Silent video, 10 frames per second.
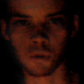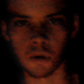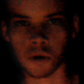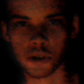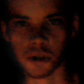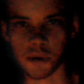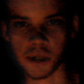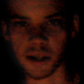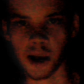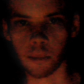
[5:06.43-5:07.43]
grow so he
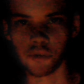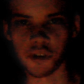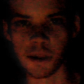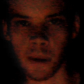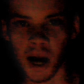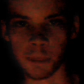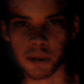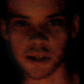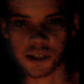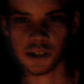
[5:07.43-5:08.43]
can help feed the
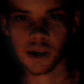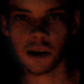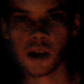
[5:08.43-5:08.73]
populace,